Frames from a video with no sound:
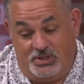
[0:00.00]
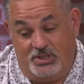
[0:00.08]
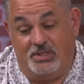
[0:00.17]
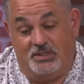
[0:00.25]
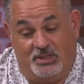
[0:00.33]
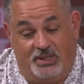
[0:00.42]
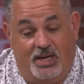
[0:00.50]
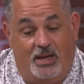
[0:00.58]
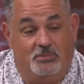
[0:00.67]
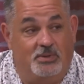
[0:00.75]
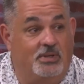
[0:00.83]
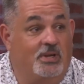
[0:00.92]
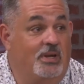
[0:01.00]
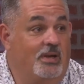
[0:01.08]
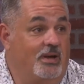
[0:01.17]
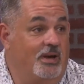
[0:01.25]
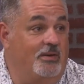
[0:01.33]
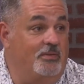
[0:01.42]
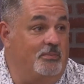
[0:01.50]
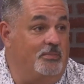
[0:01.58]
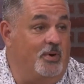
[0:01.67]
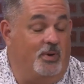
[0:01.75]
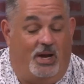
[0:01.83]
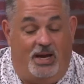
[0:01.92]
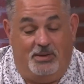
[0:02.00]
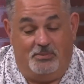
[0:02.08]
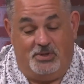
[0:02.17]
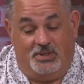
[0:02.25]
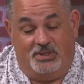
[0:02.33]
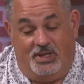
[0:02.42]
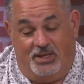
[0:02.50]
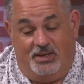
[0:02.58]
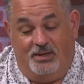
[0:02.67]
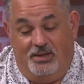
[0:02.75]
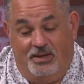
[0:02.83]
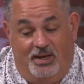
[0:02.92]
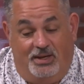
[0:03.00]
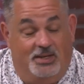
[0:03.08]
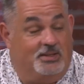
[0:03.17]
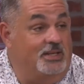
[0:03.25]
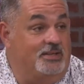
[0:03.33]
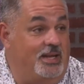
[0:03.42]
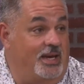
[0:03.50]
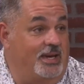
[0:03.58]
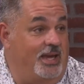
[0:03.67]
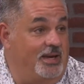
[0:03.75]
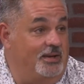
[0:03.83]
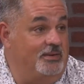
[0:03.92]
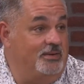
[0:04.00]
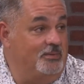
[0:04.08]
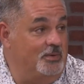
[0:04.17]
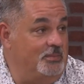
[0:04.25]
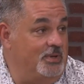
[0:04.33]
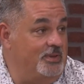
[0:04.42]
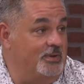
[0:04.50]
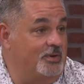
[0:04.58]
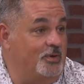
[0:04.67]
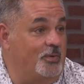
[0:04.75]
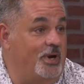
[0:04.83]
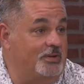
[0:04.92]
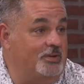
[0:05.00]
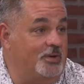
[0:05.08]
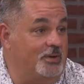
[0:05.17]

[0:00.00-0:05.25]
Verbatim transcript: she is the captain of the boat i am just a i guess a deckhand would be the so you do term.